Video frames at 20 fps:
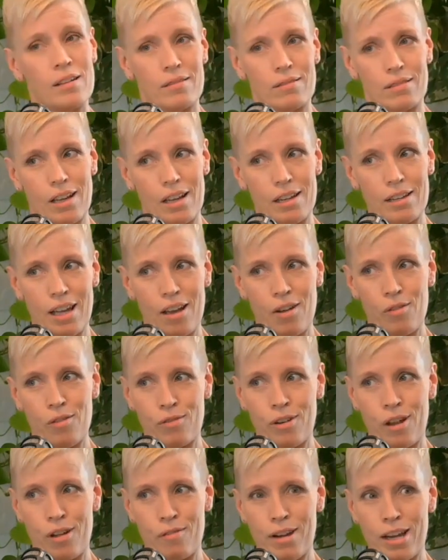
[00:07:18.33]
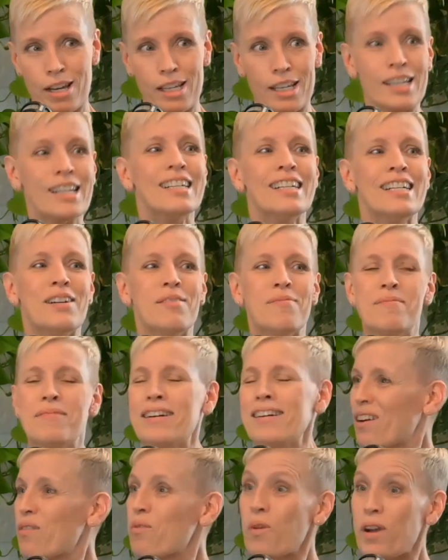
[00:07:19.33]
Not now, they're not ready.
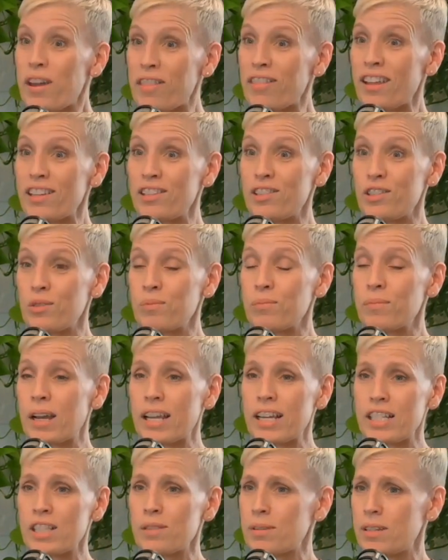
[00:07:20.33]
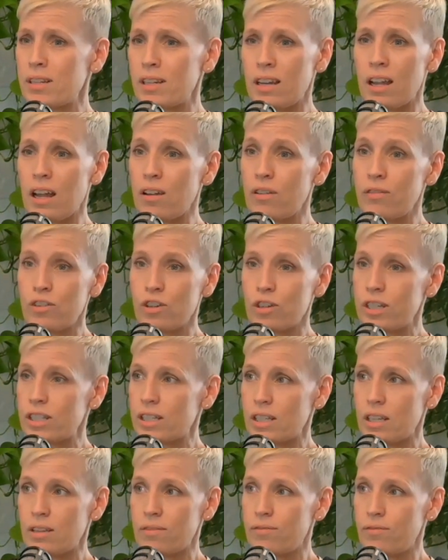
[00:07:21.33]
But when they do, my husband and I have always
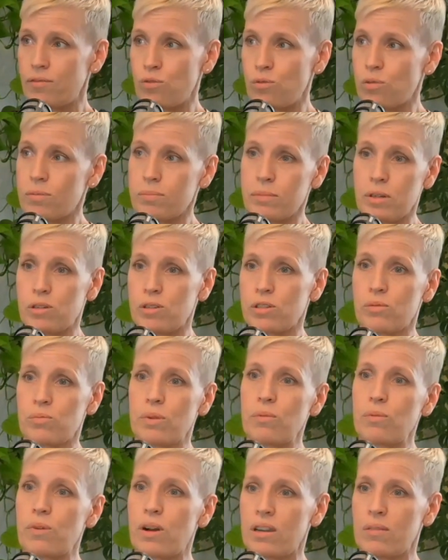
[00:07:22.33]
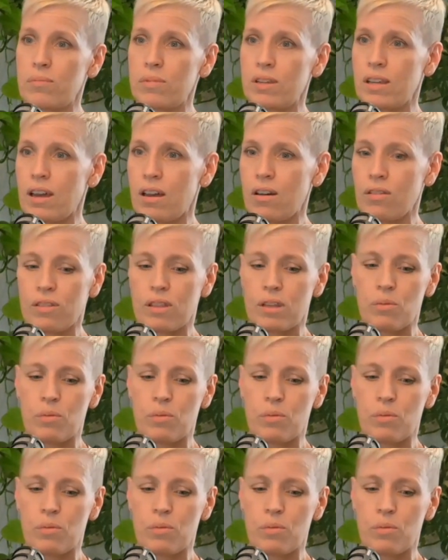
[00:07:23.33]
said, foremost, we want to be healthy.